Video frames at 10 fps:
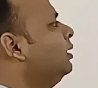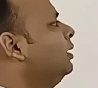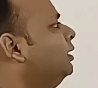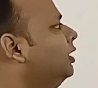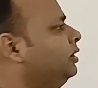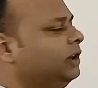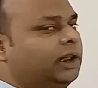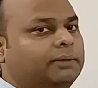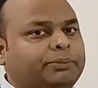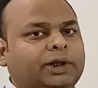The
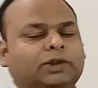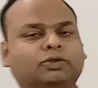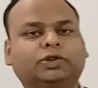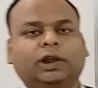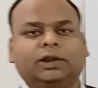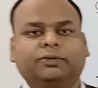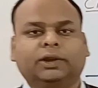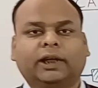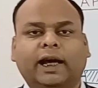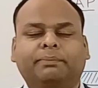cAMP associates with
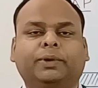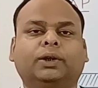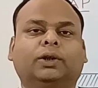CAP